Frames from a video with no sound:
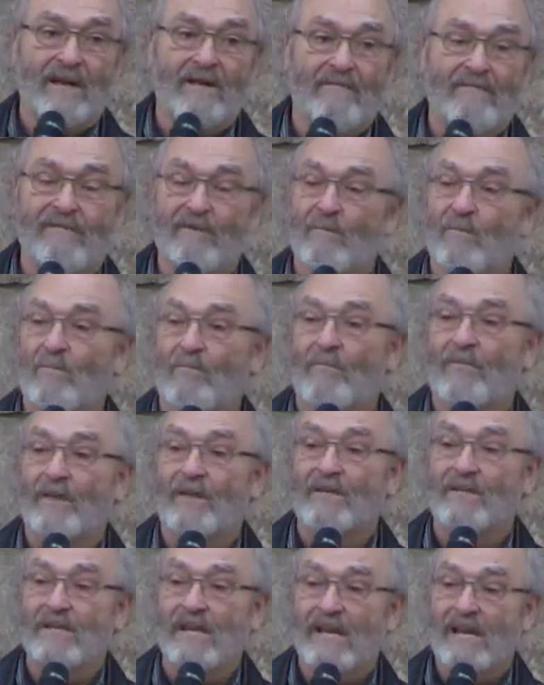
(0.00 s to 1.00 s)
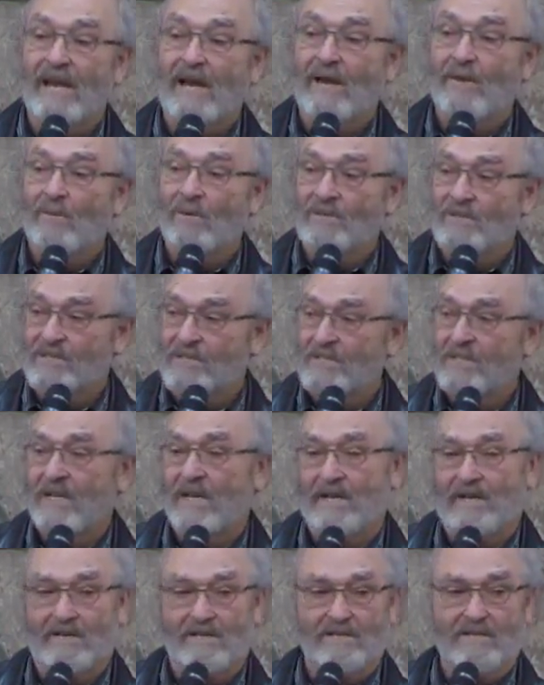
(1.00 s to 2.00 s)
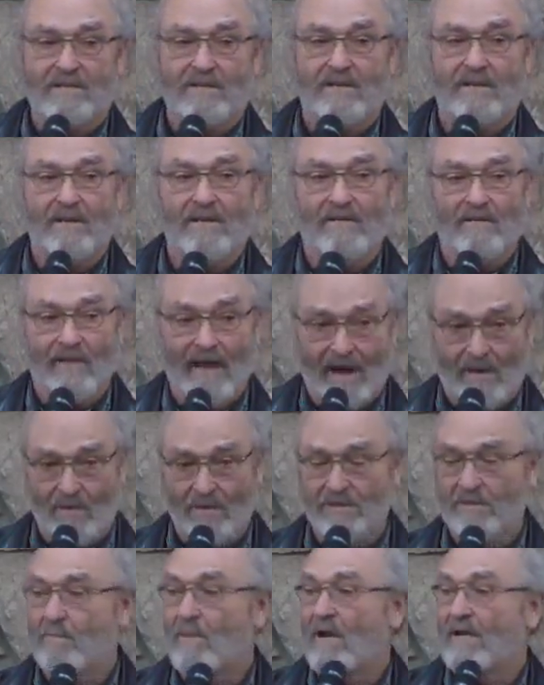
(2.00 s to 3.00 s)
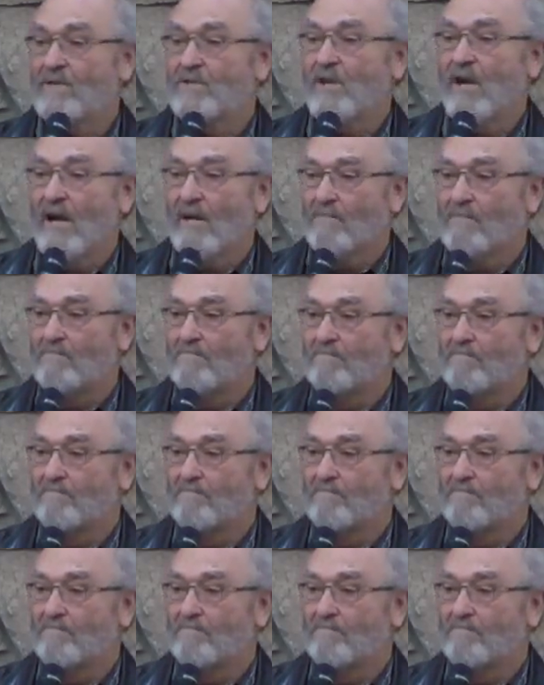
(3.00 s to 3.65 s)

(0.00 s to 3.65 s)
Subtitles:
And from the day I was 6, that was my job.